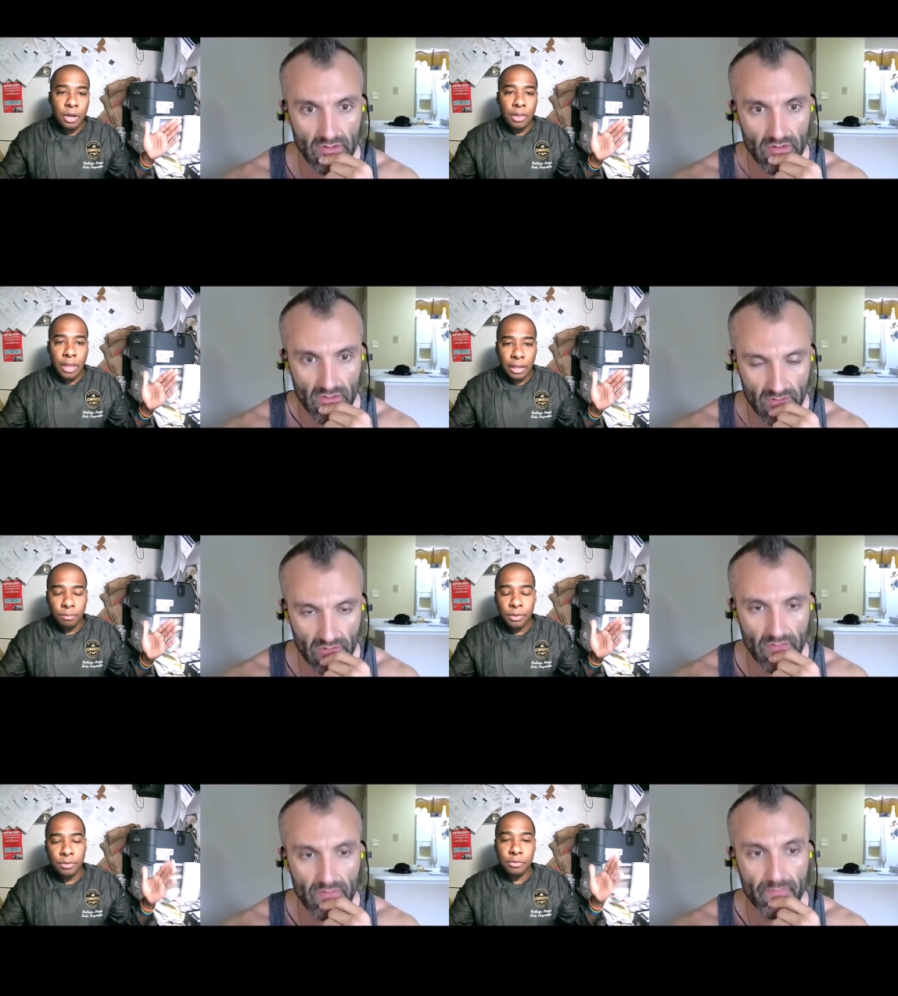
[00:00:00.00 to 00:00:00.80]
Speaker 1: like
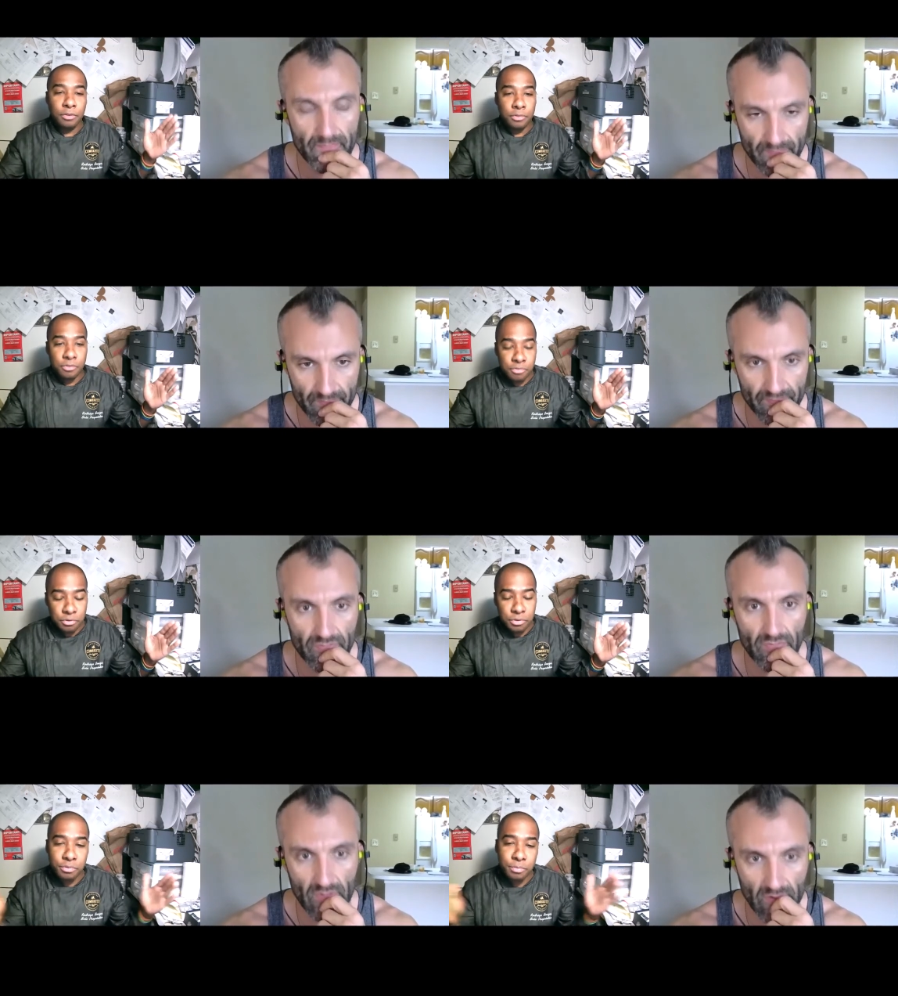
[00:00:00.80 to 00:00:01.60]
we used to
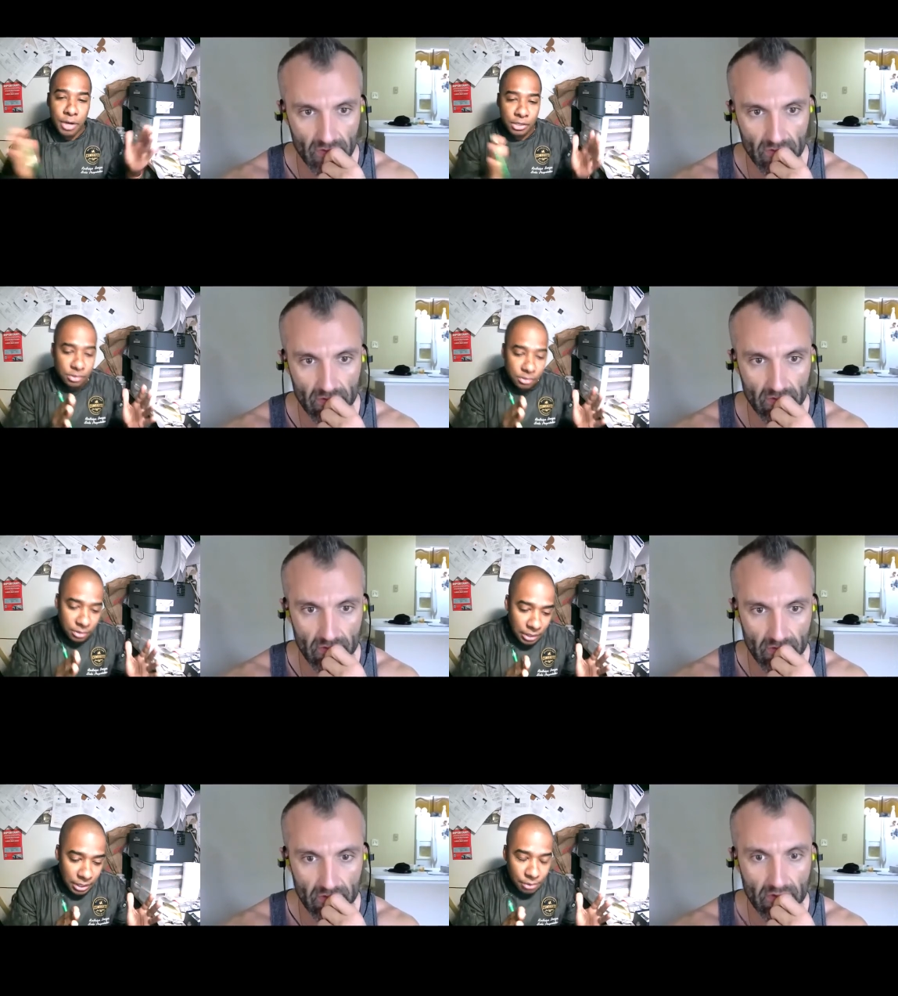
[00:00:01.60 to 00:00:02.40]
do this much,
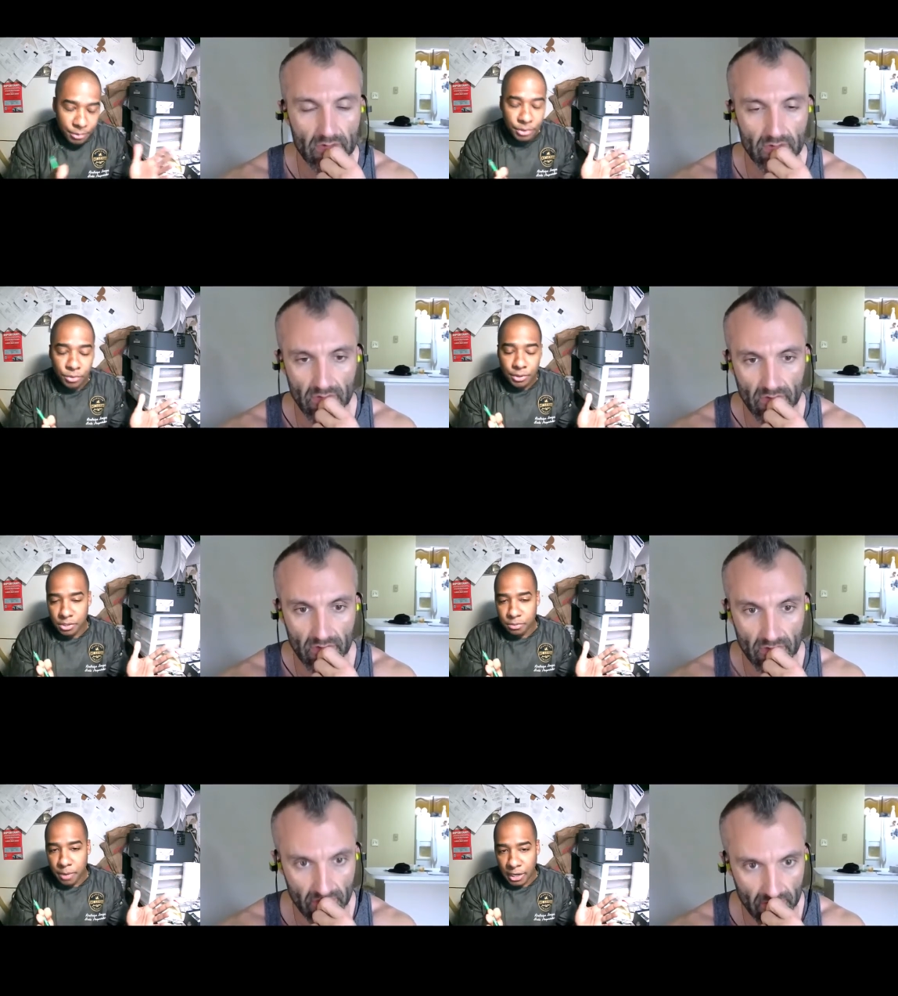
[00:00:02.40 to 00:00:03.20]
we're doing
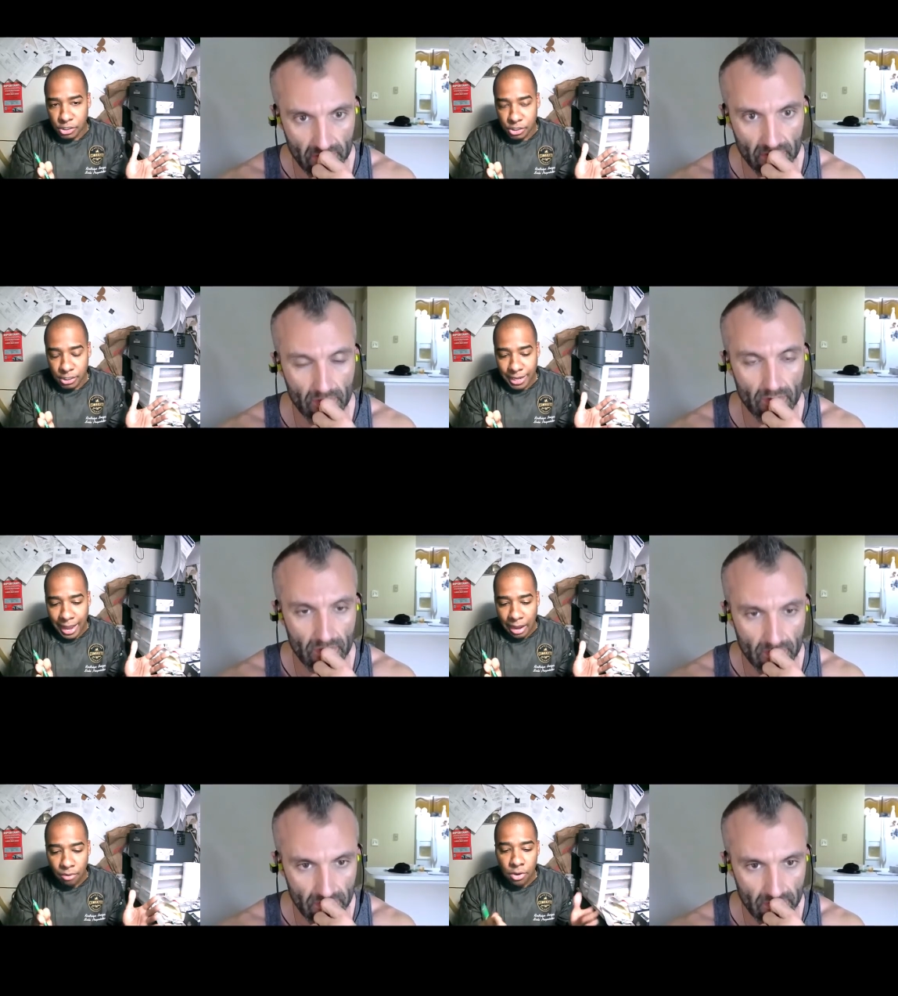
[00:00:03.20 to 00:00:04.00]
this much
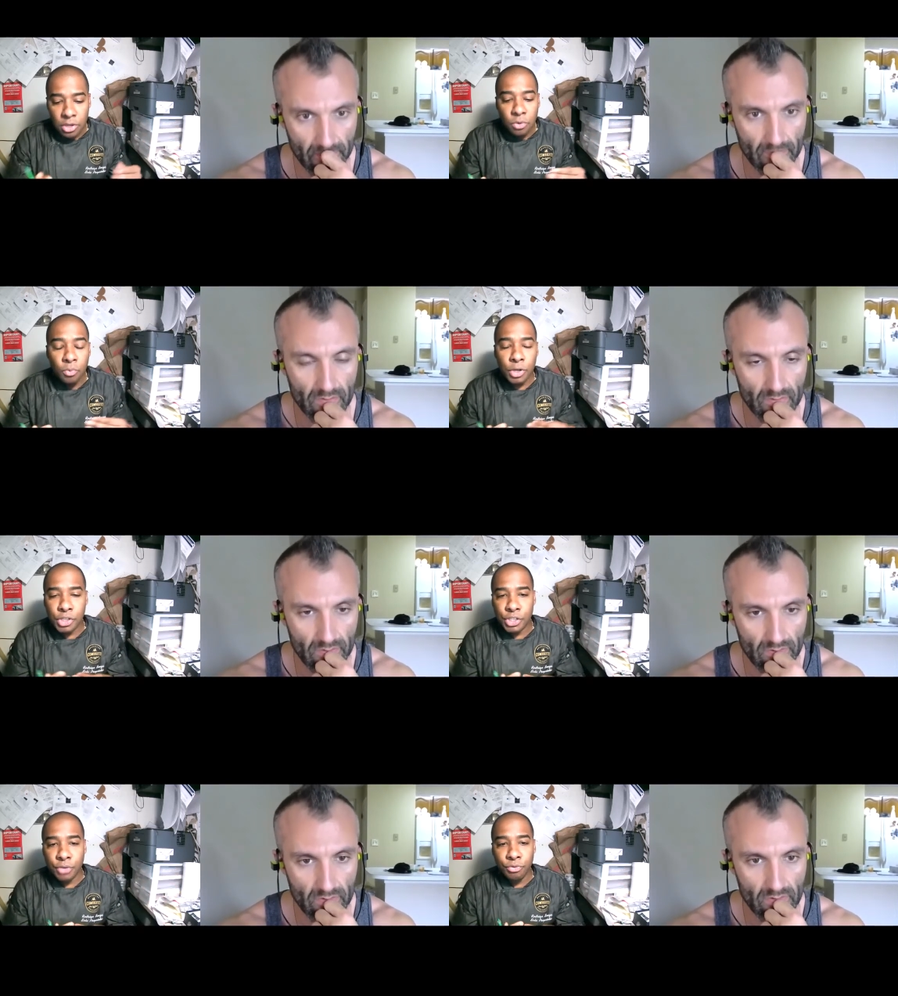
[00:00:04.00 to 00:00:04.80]
now,
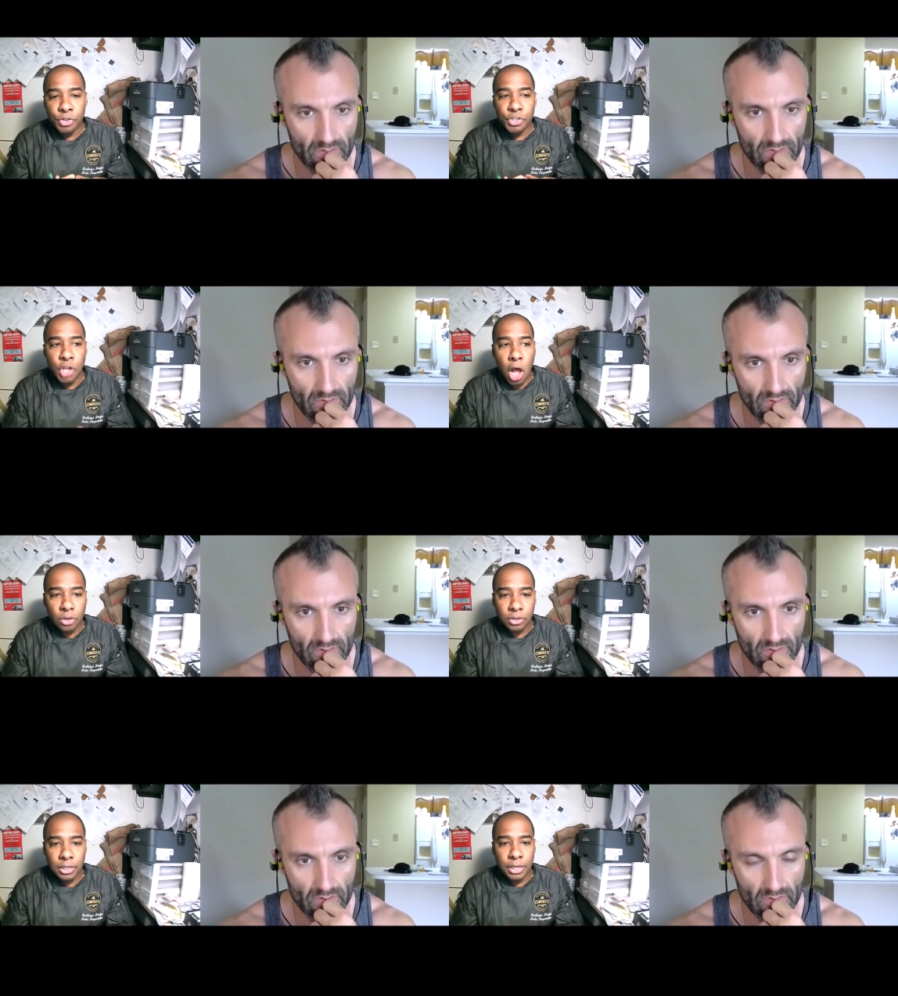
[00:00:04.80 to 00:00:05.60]
which
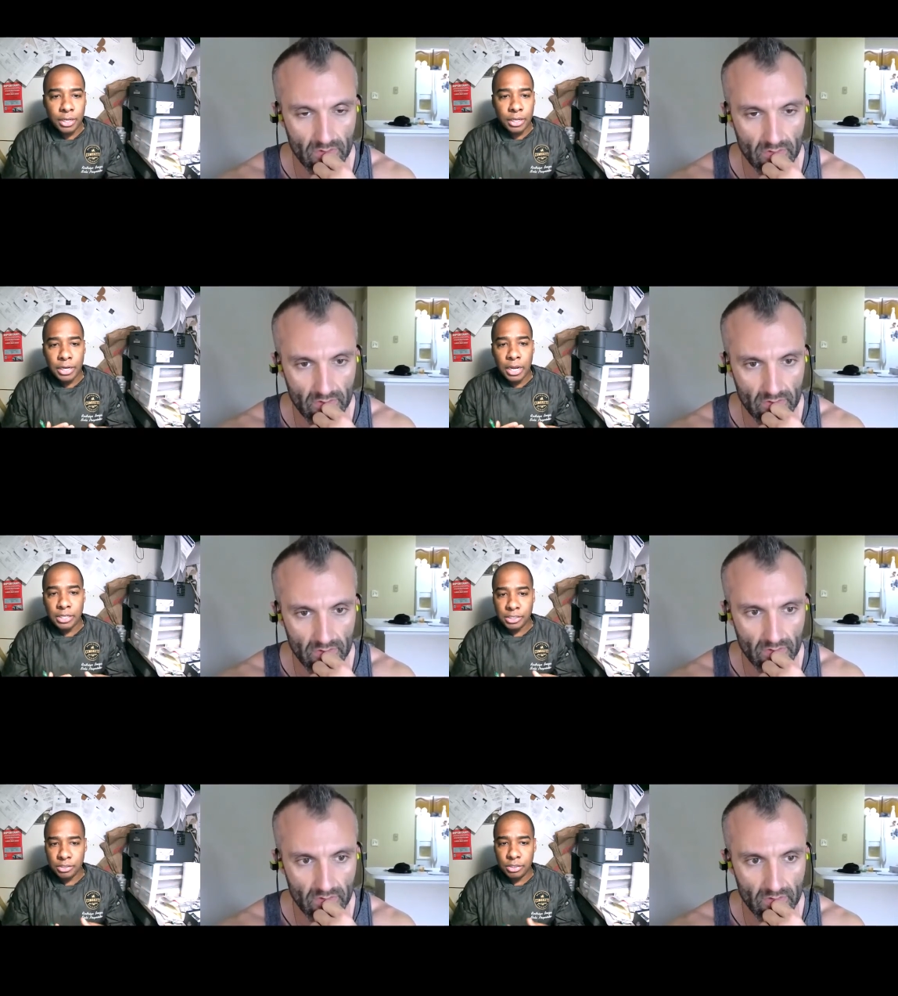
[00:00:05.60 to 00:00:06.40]
resulted in
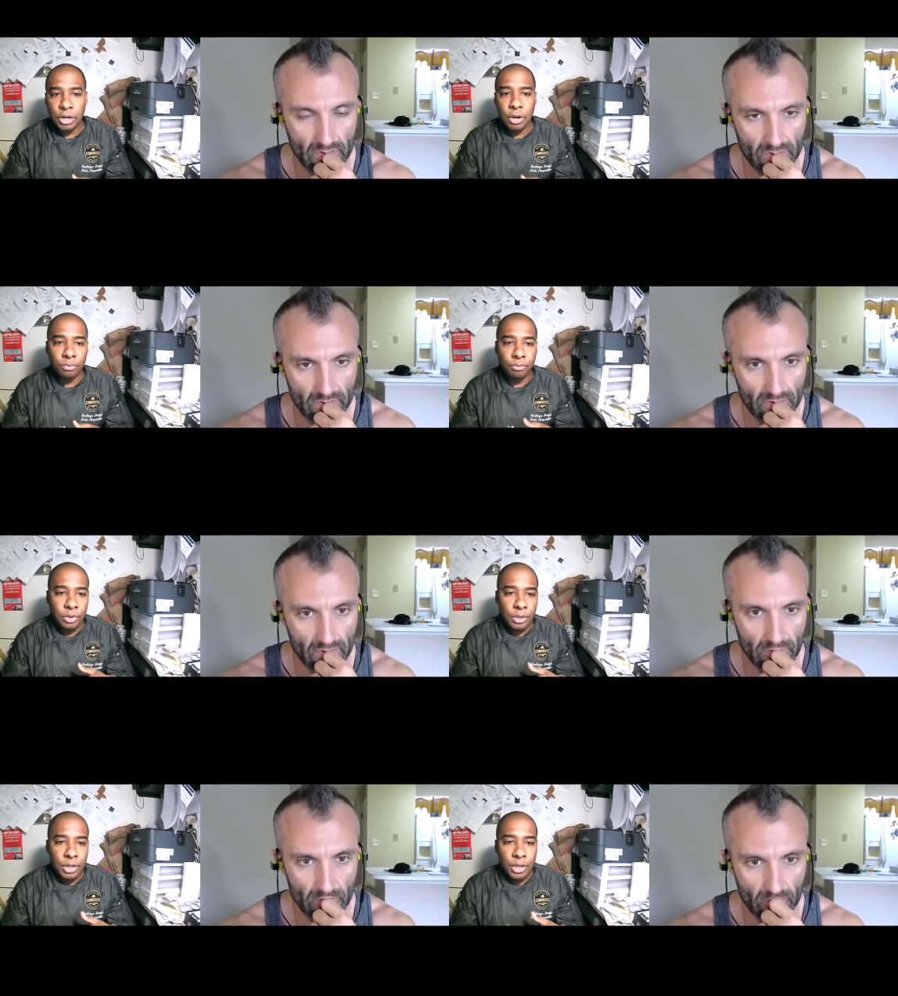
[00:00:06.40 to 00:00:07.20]
us, you know,
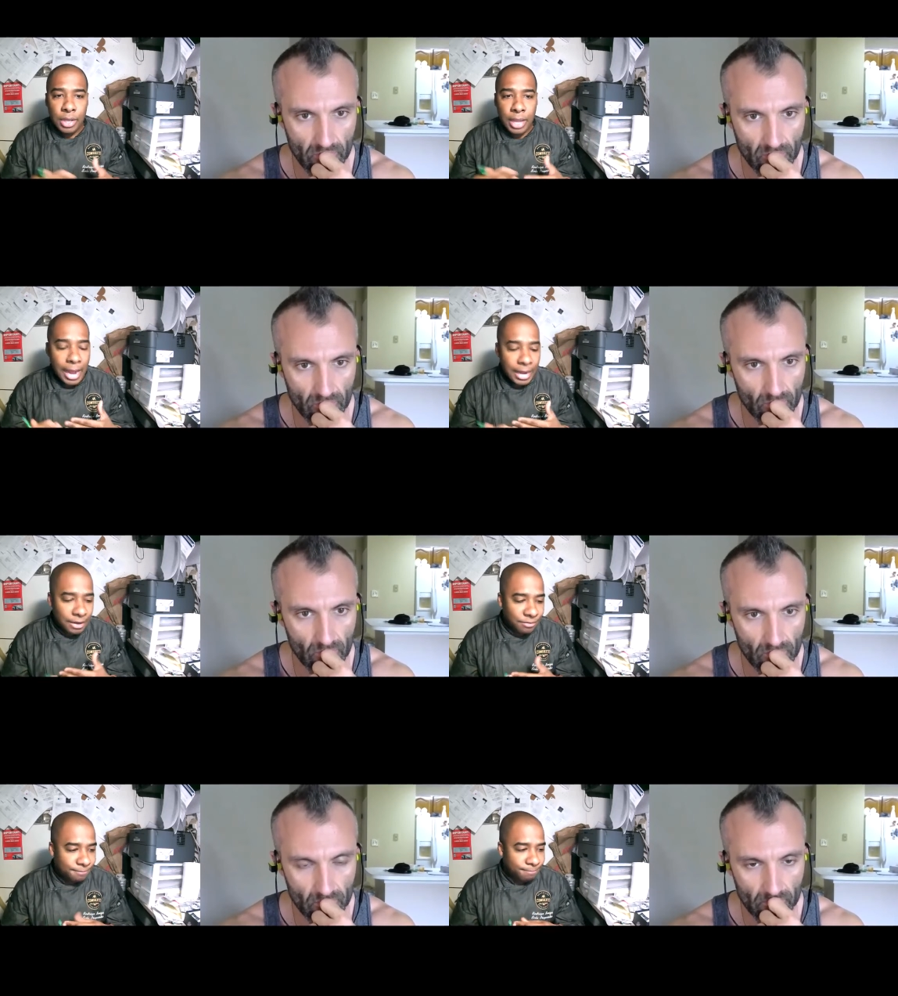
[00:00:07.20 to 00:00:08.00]
kind
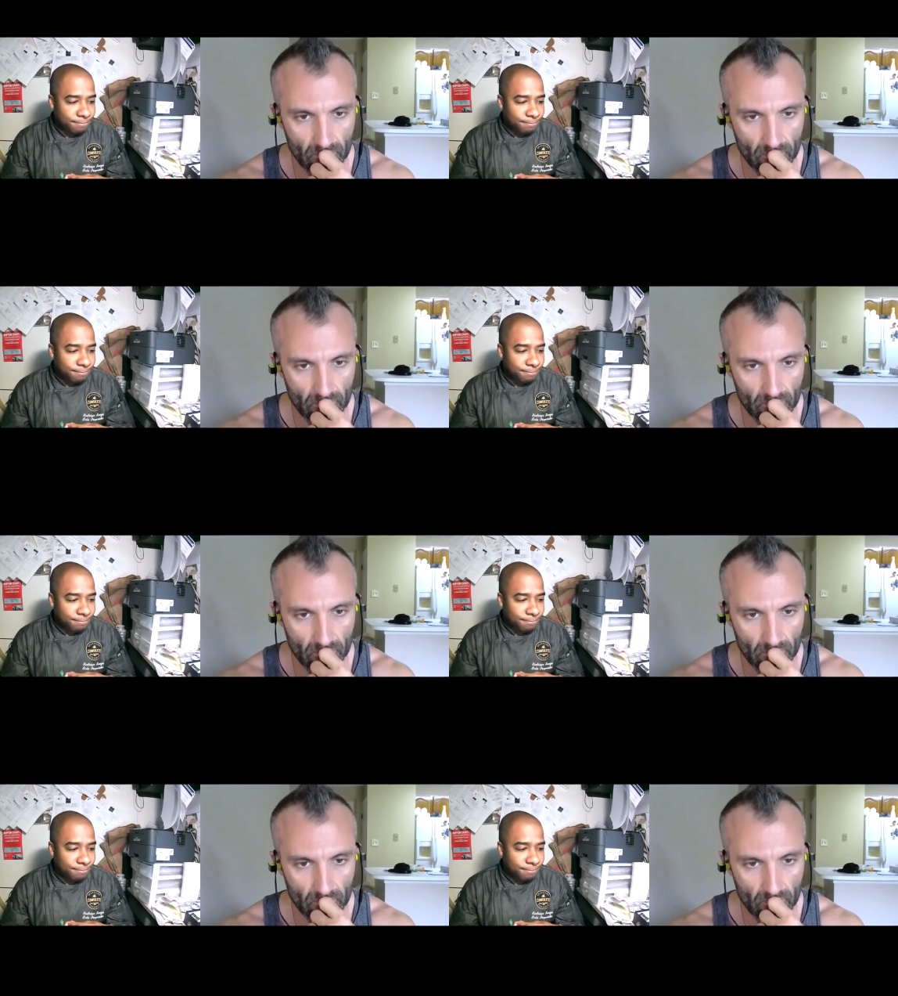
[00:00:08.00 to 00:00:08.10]
of